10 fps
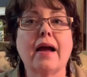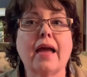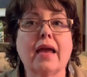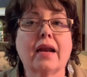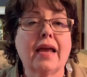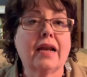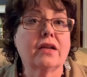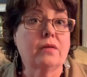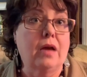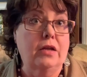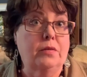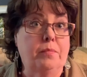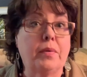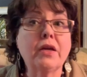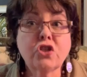and I had a, a
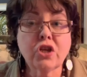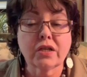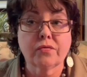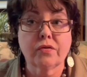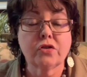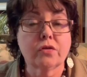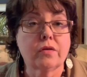big chest freezer.